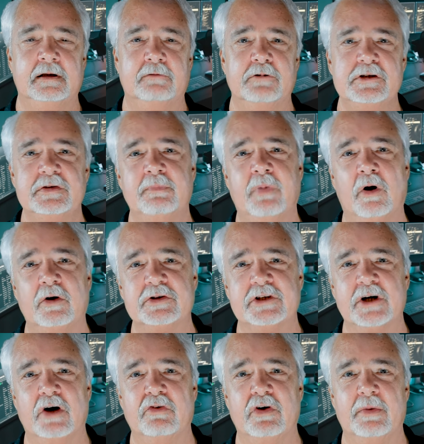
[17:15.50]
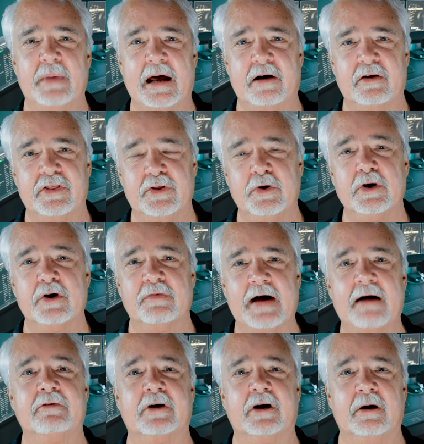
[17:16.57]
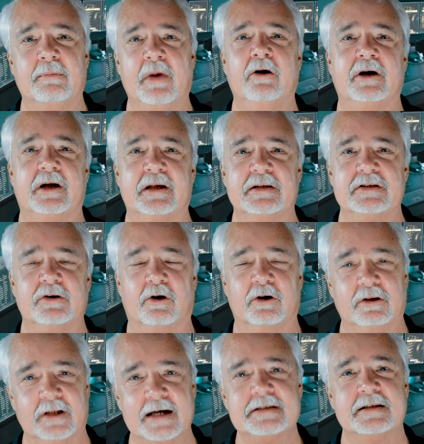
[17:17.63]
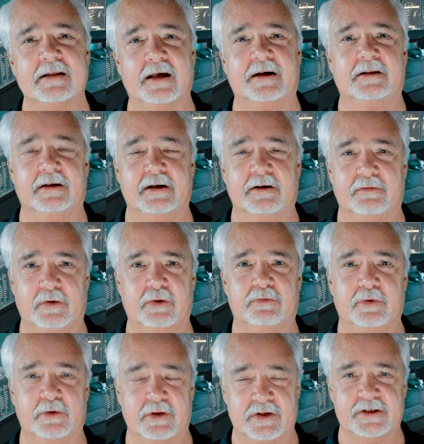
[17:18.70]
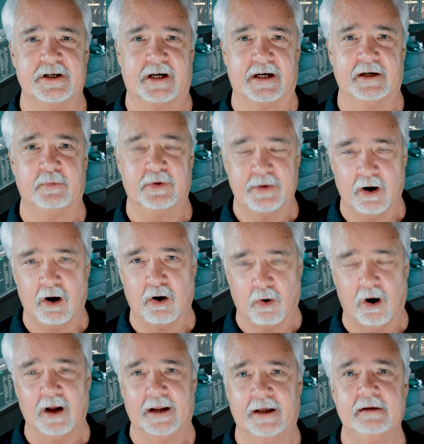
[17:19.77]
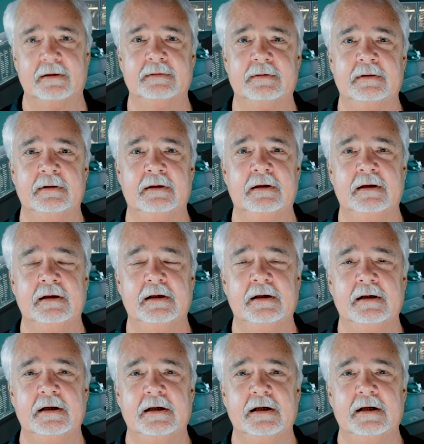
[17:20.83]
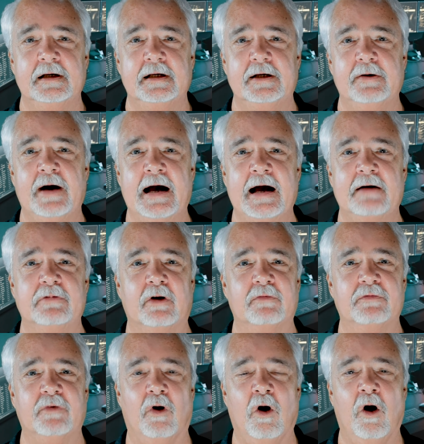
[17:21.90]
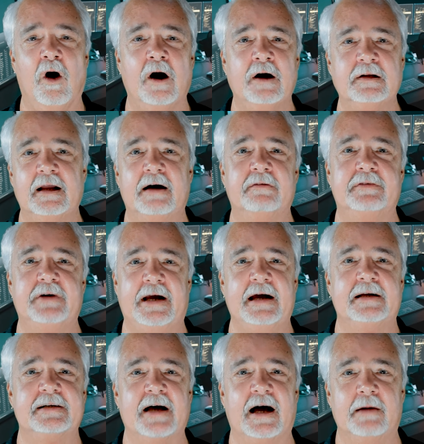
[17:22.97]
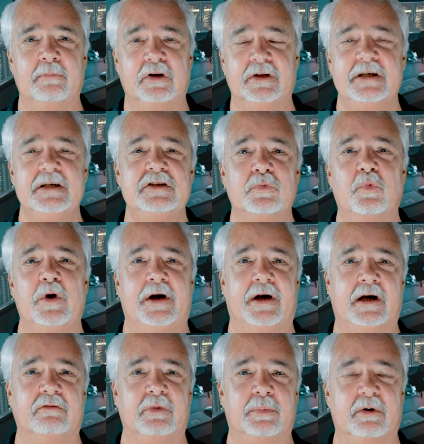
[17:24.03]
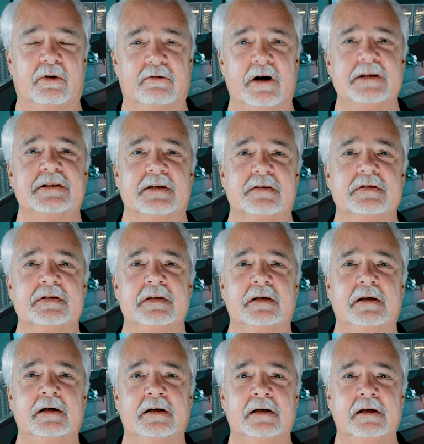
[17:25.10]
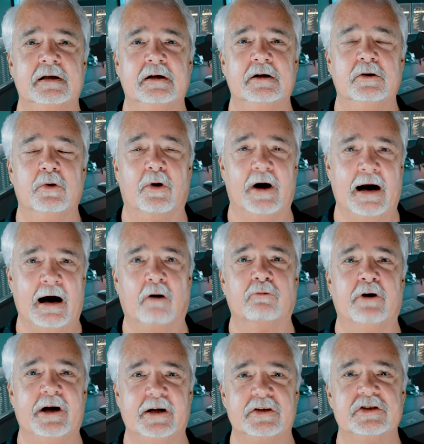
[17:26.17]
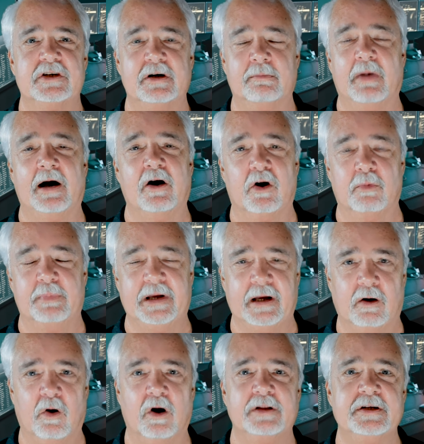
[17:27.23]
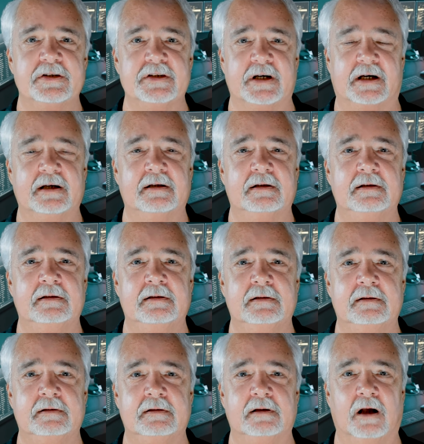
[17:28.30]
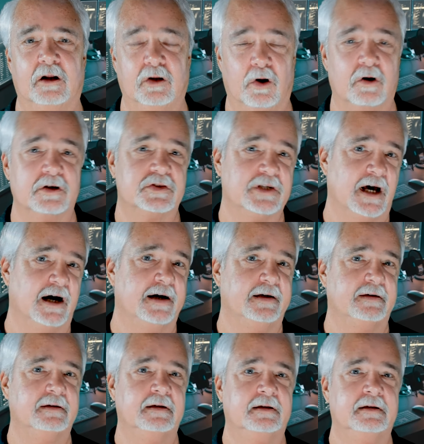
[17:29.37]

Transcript: Recent polls show that about a third of African Americans are less likely to vote for the ticket with her on it. You have the hard left anti-police wing of the progressives who are outraged by her being on the ticket alongside